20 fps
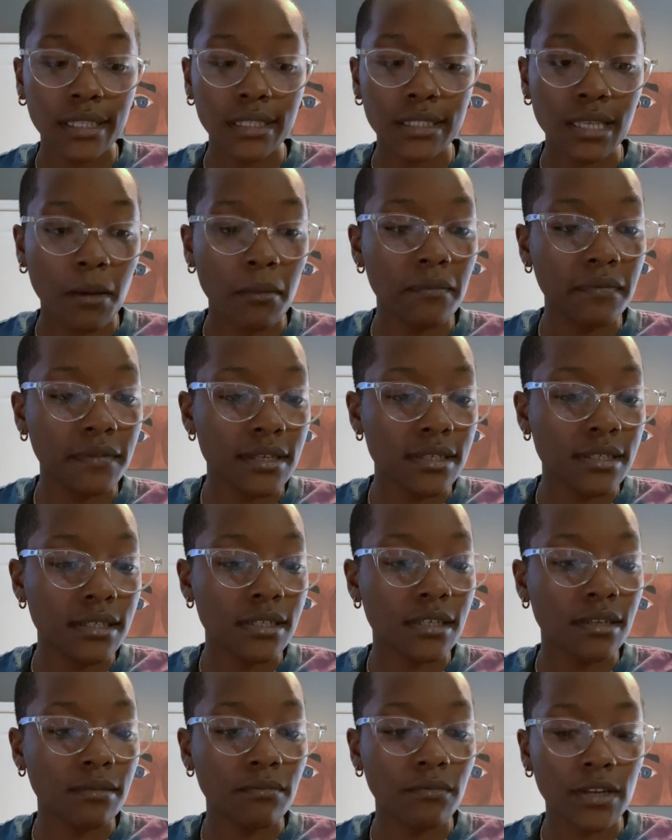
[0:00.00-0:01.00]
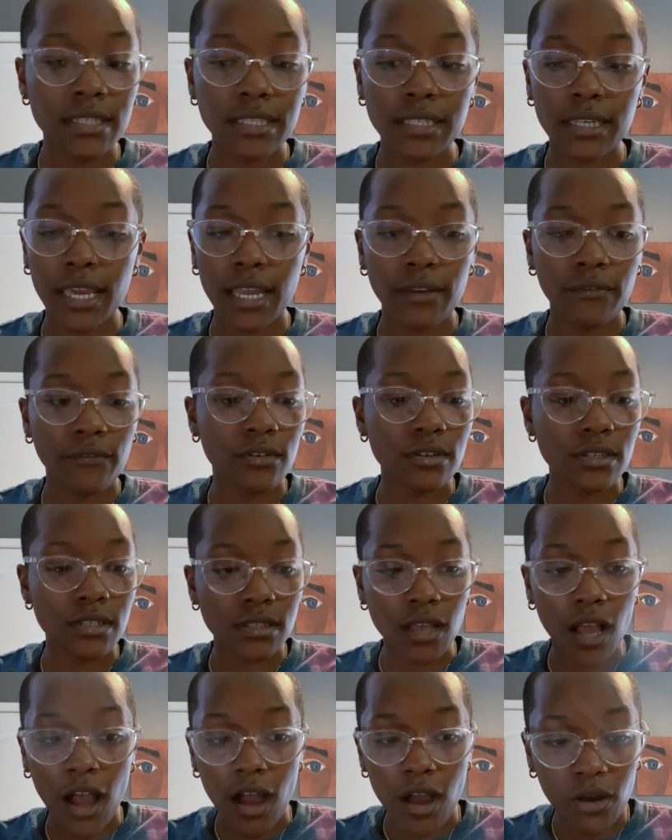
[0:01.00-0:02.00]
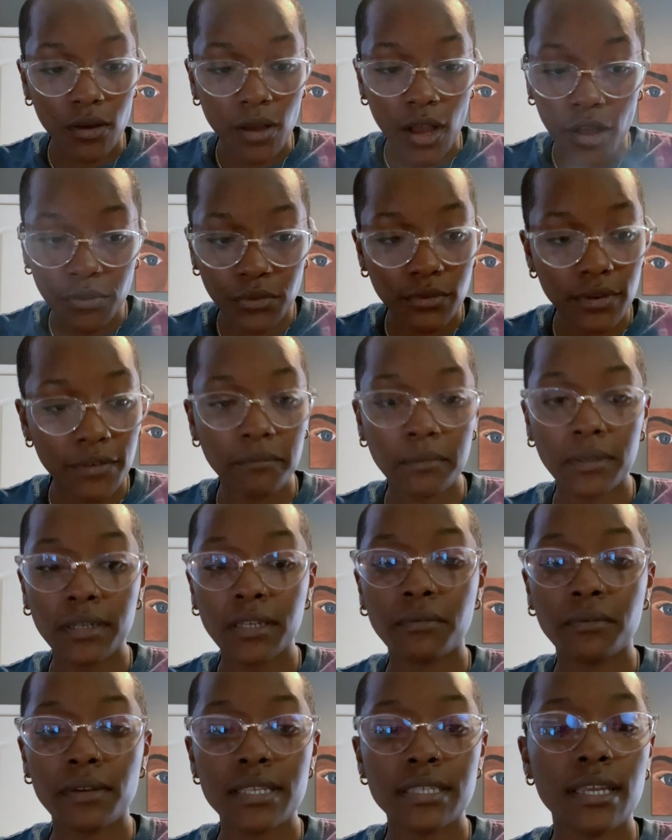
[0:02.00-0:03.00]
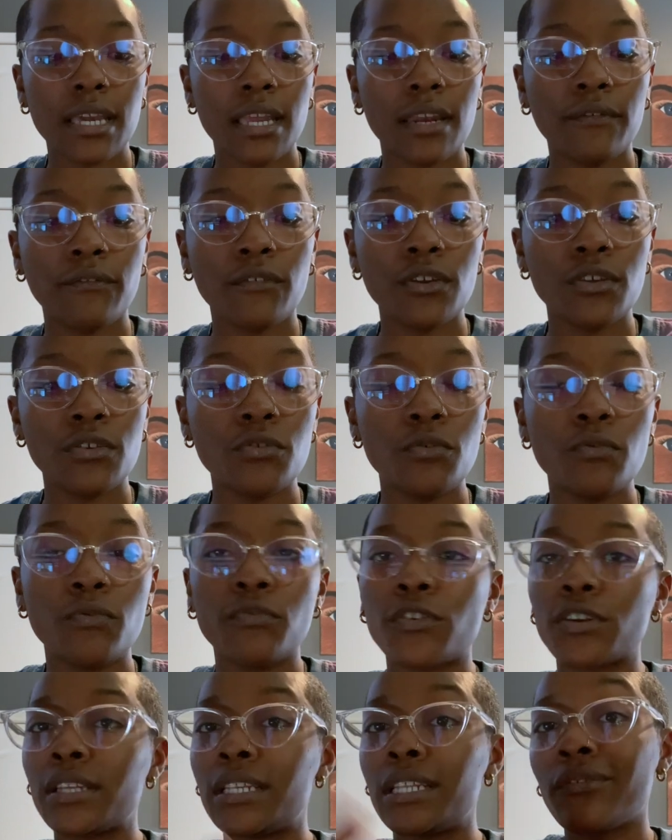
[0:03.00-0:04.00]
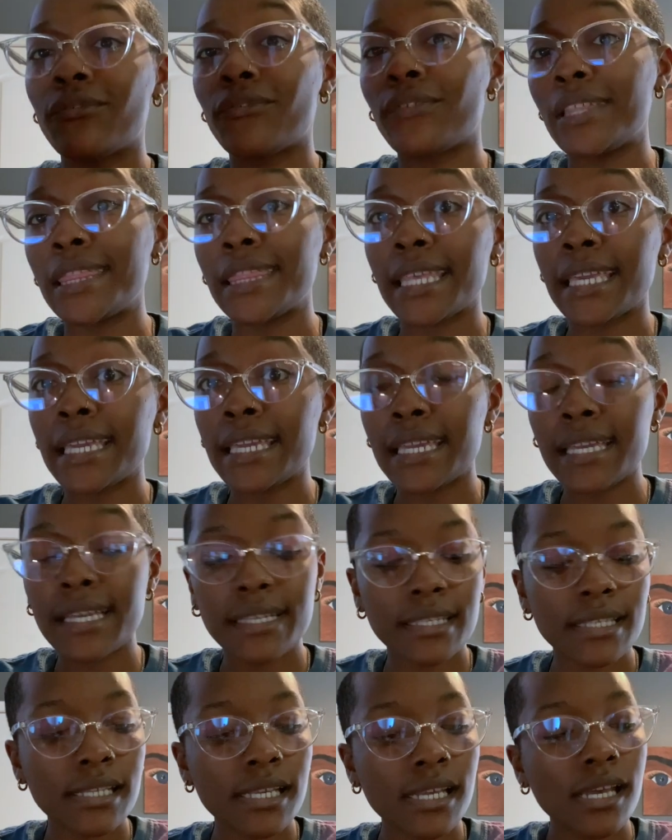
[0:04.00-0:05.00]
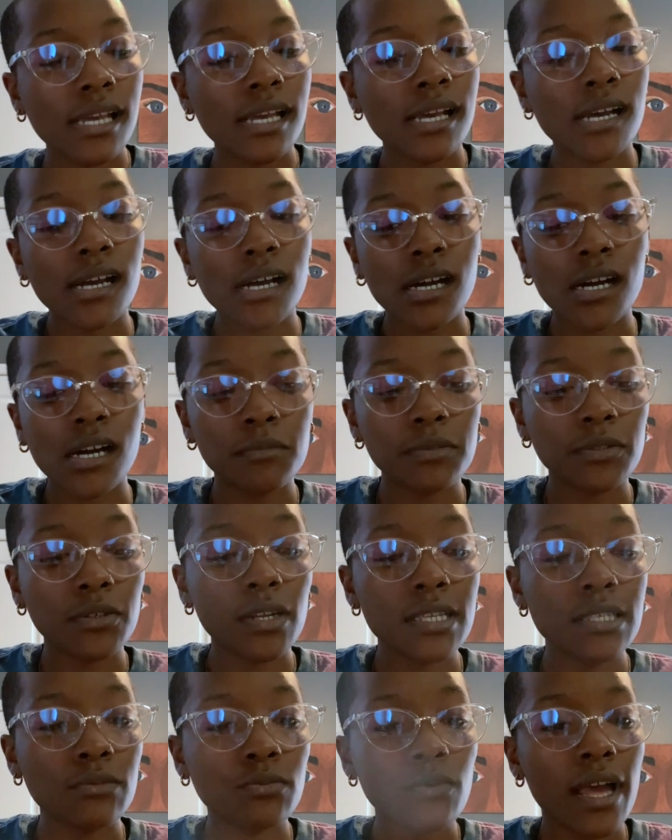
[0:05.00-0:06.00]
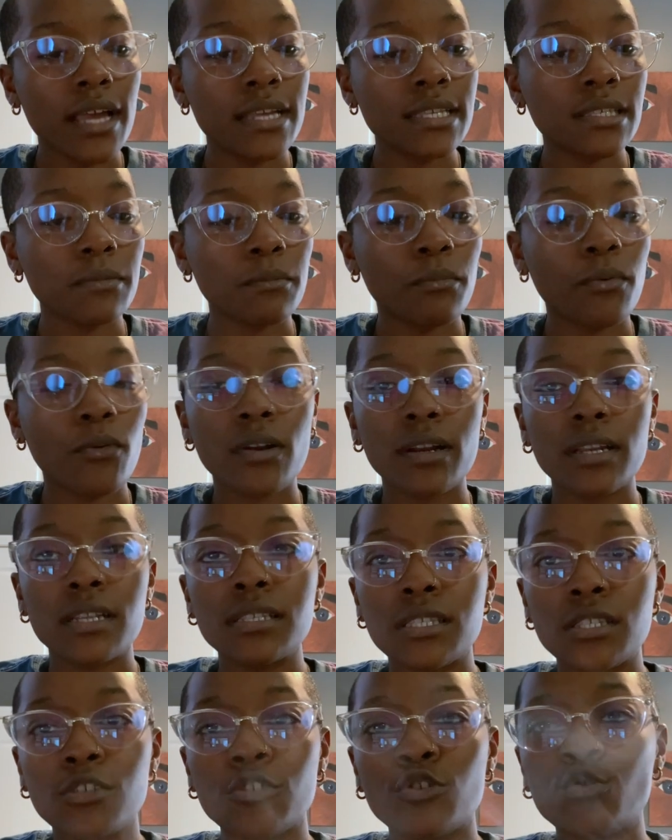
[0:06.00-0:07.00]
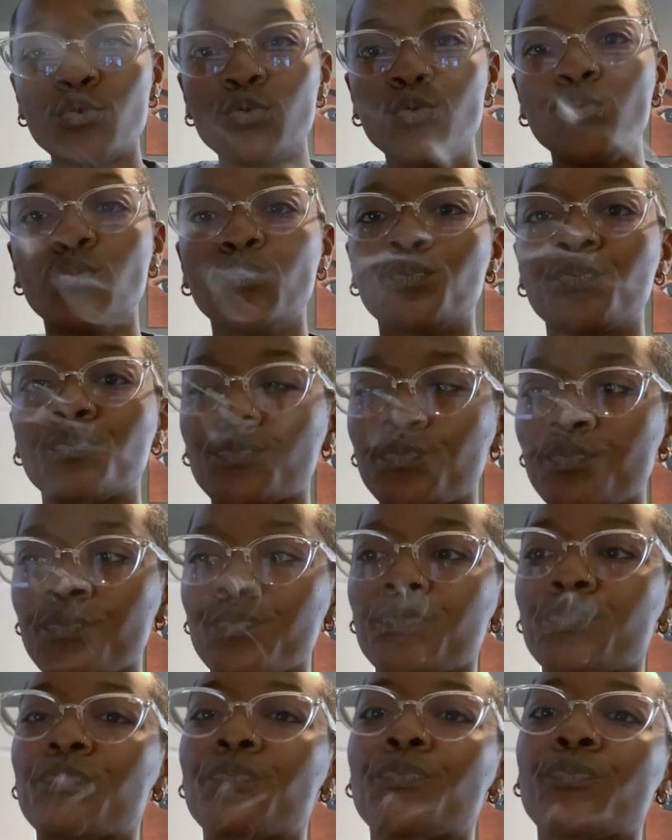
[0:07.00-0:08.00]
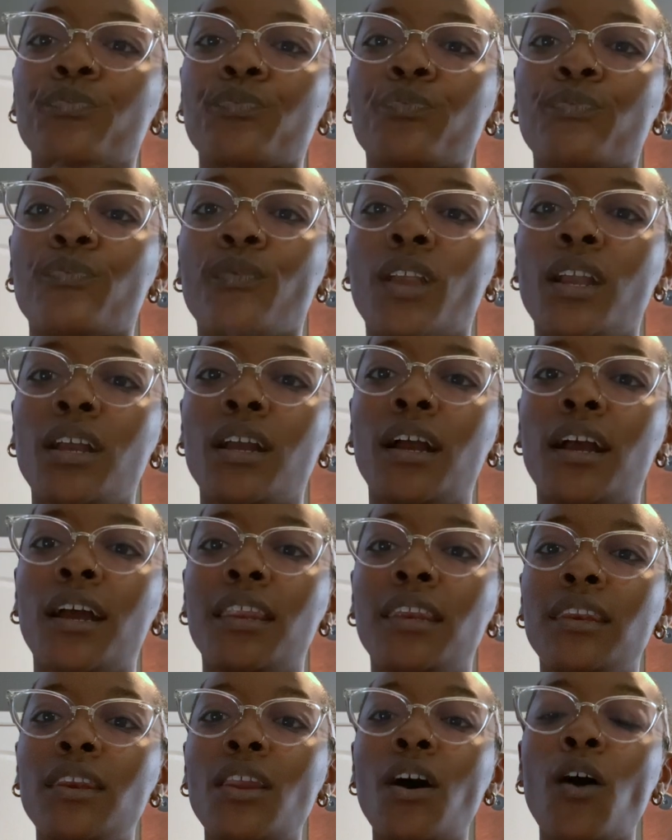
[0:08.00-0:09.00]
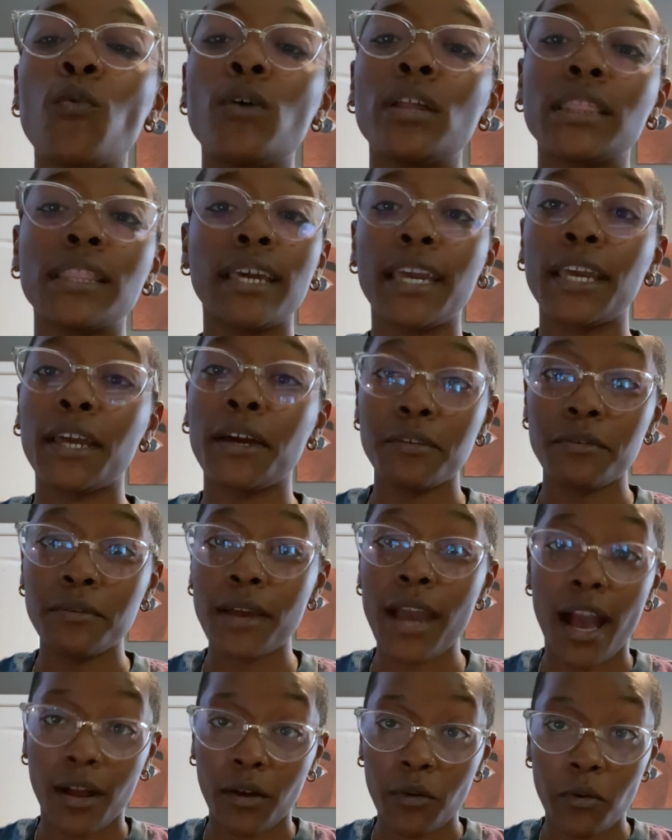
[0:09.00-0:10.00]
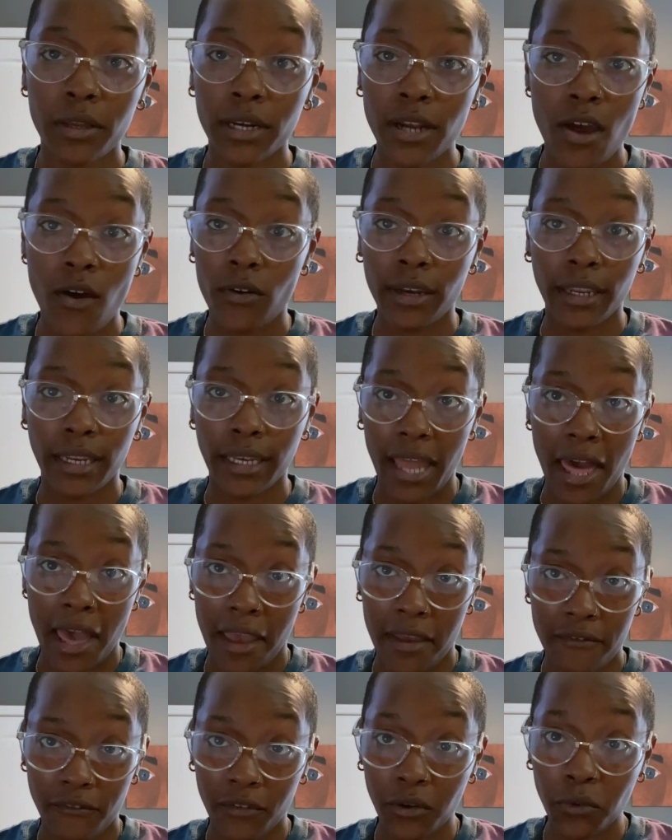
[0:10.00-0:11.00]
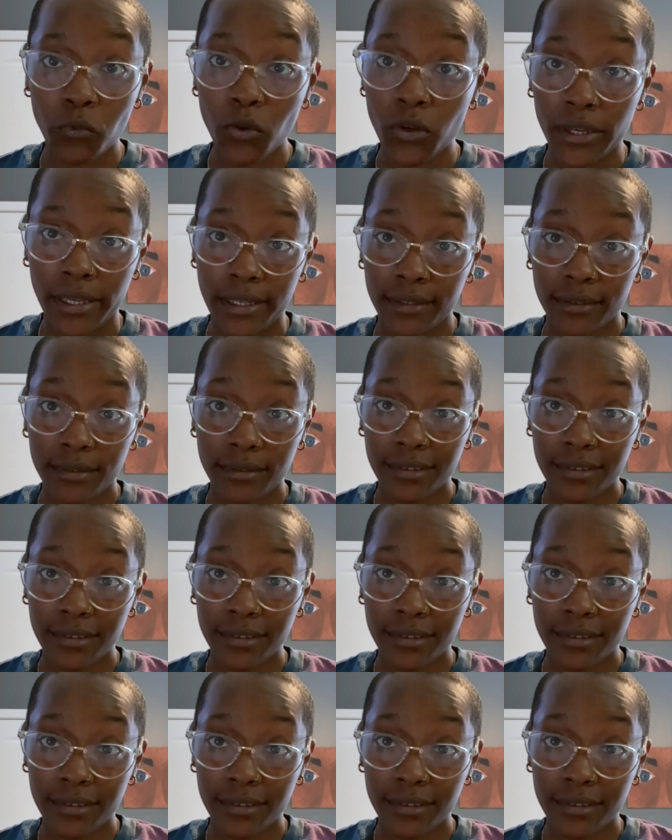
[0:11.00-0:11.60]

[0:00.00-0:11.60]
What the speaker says: Some of these could have resonated for all 3 of them could have resonated for you for different things. So that's why it's important to know what the hell you got going on in life, for one.